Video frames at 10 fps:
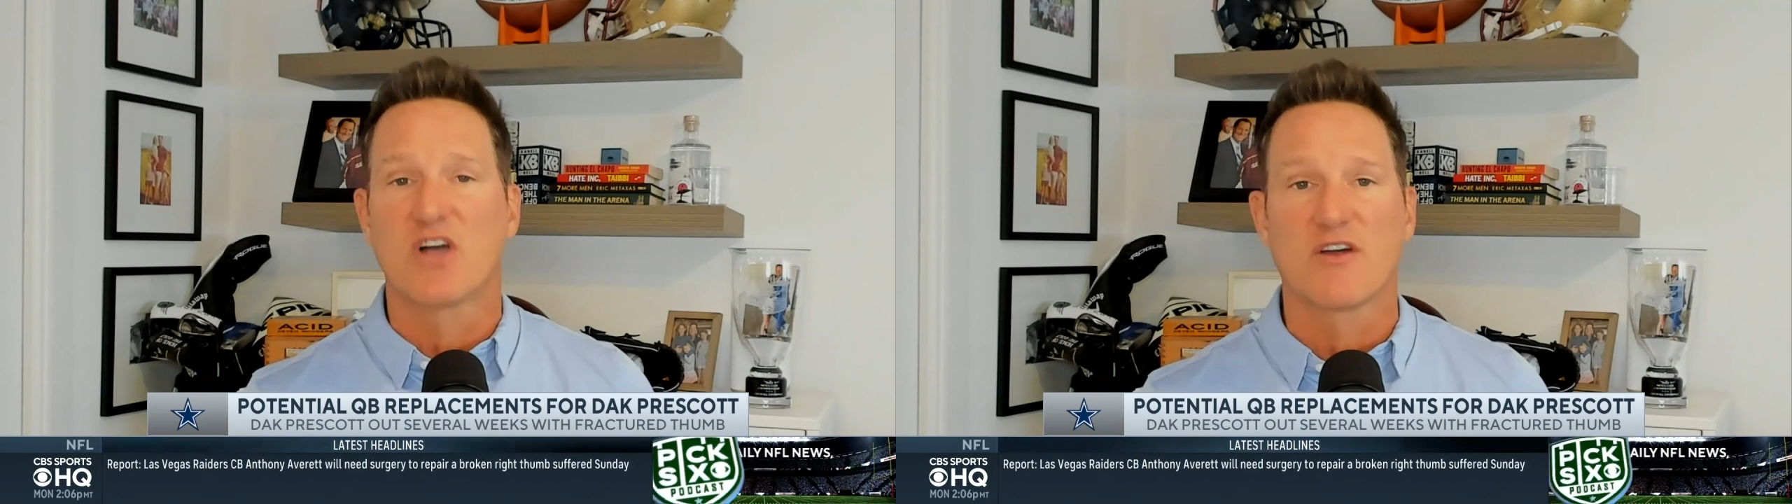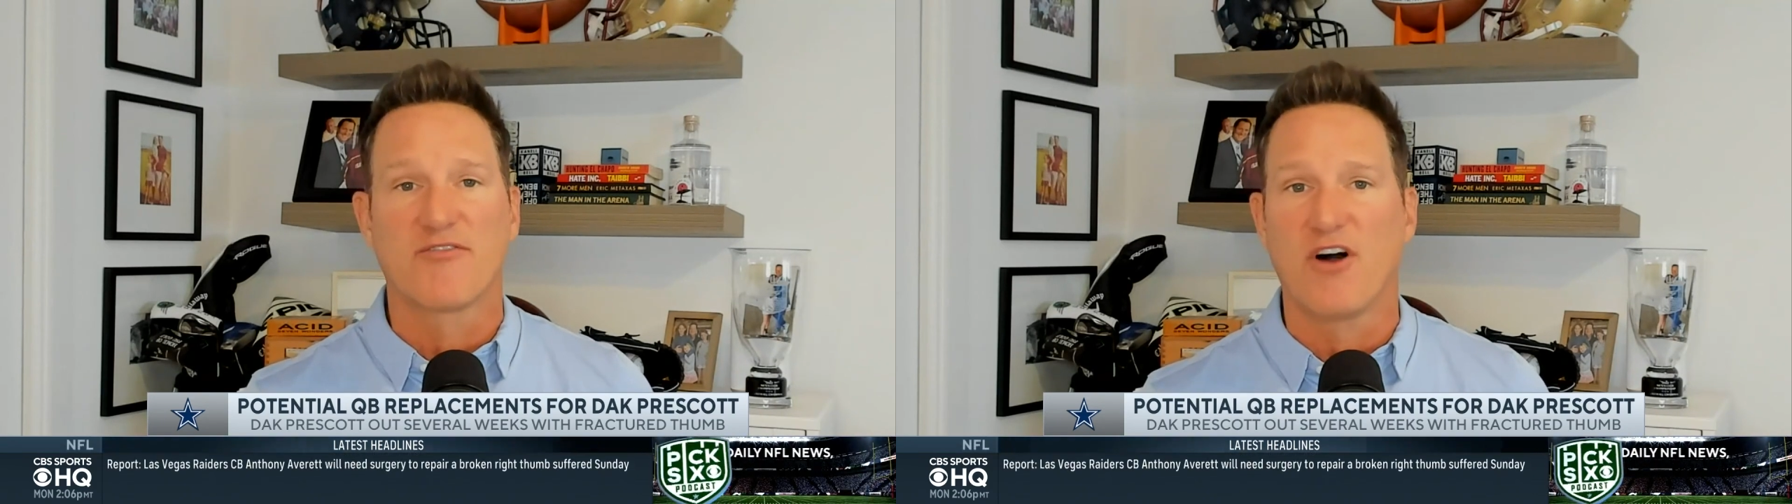
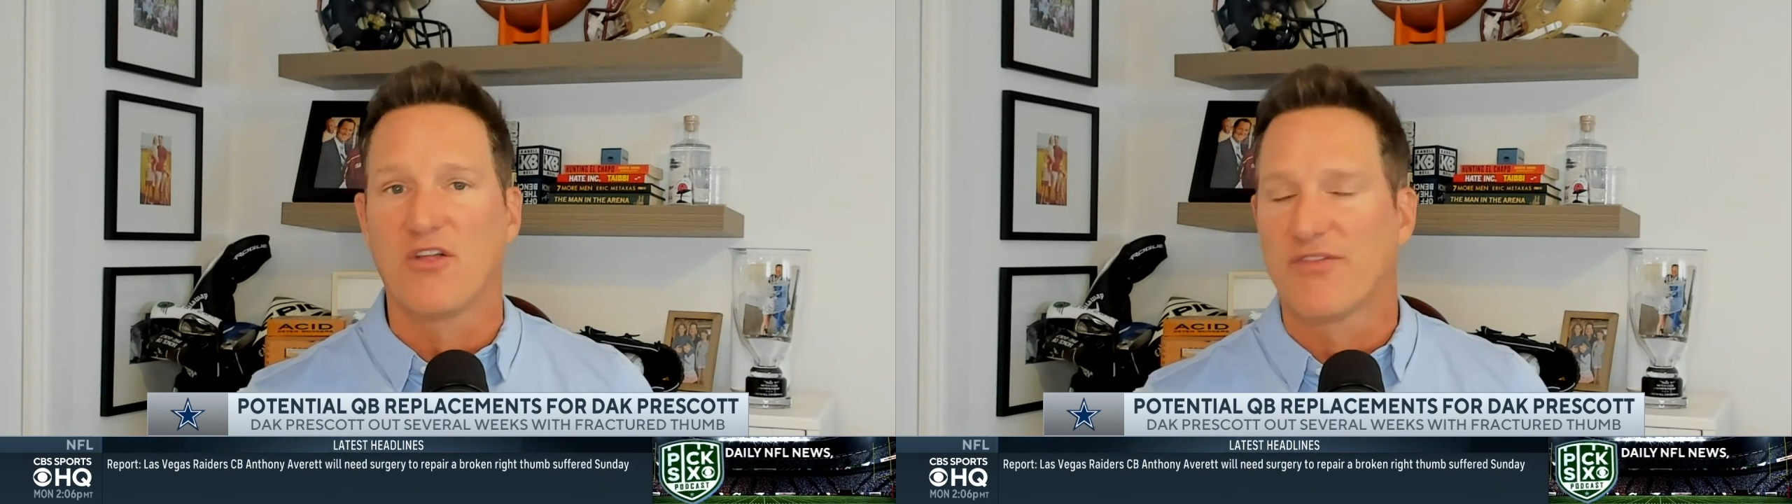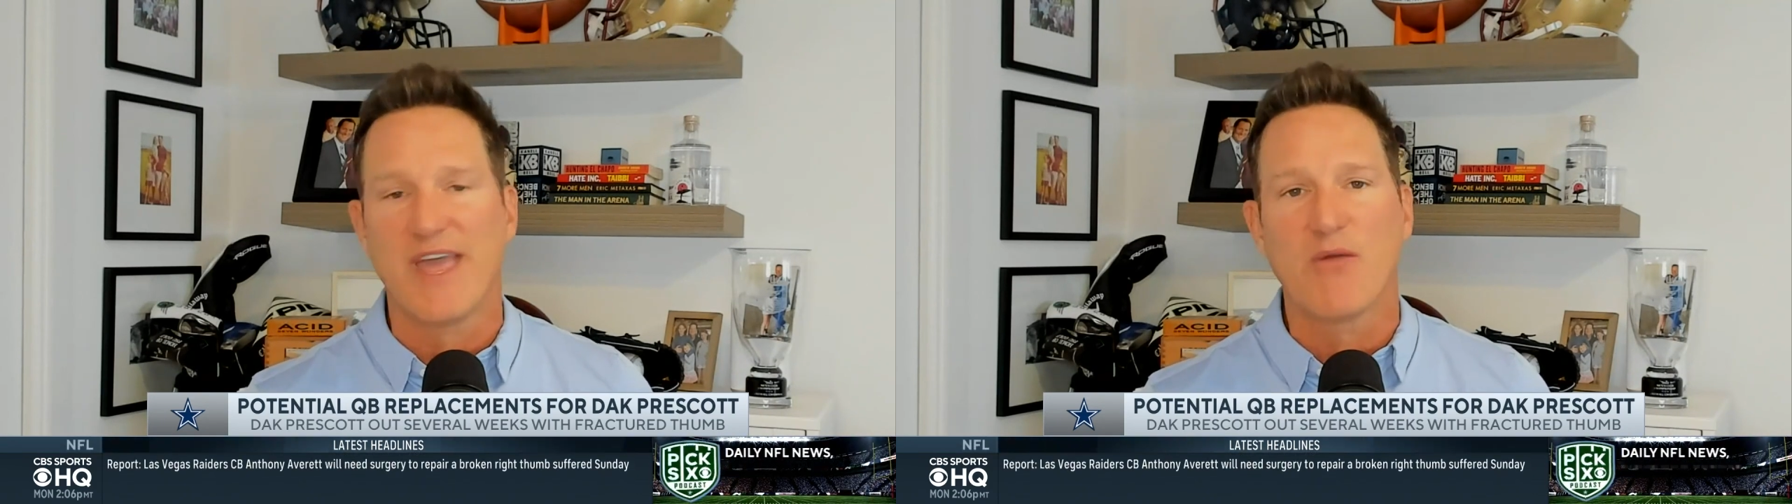our
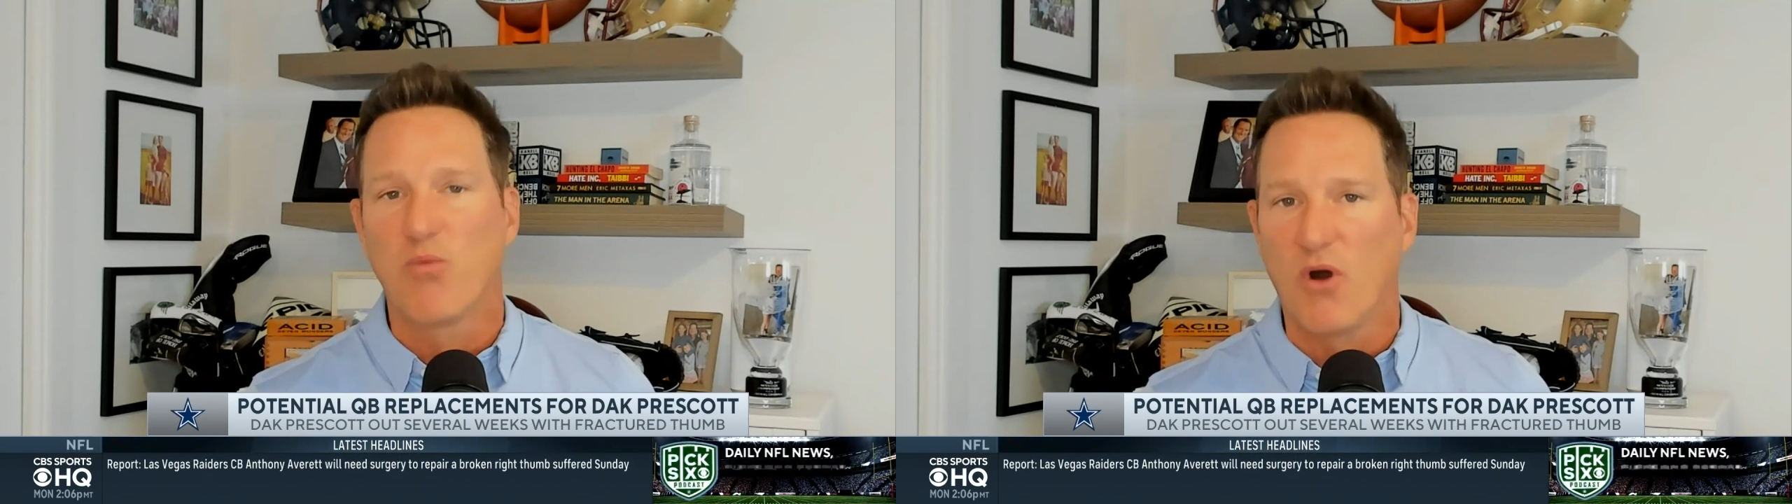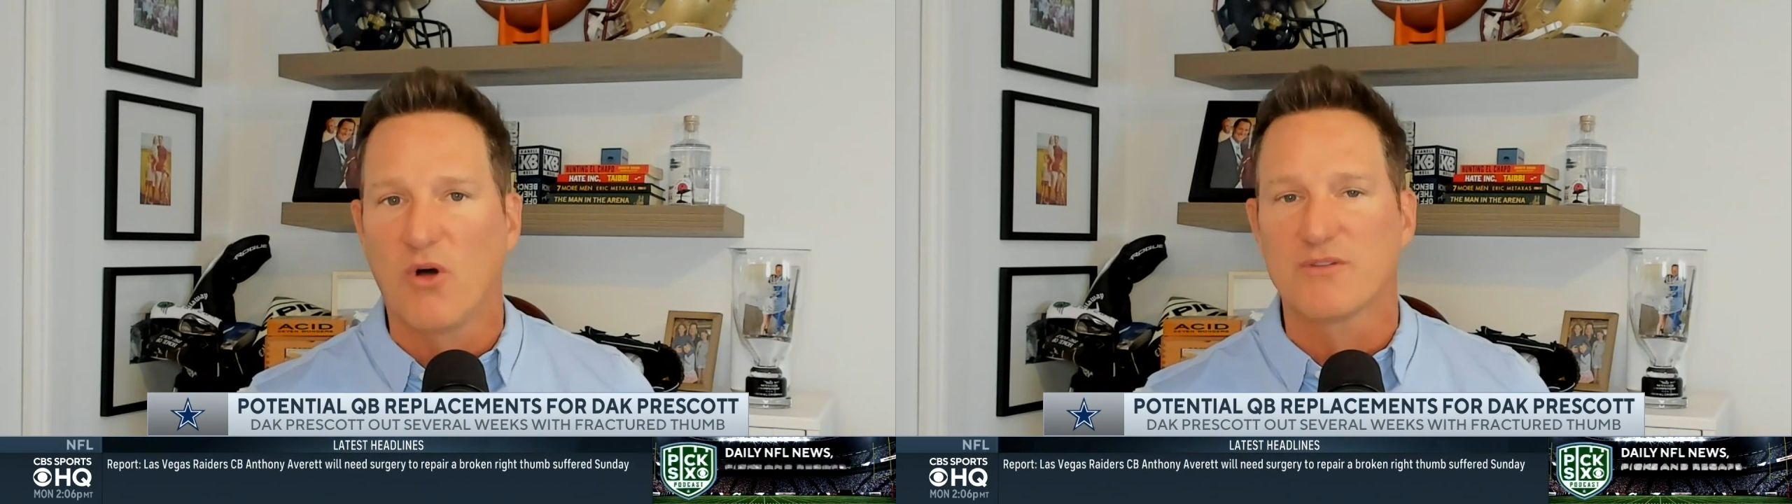fault? They
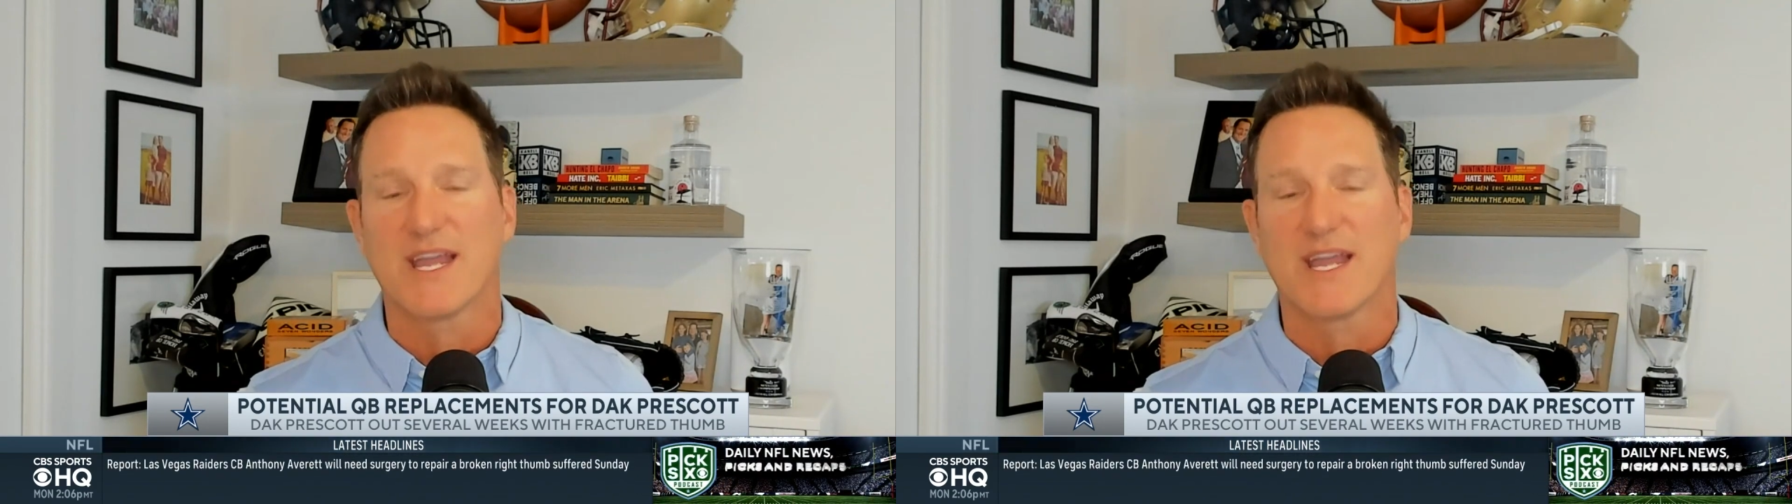won't.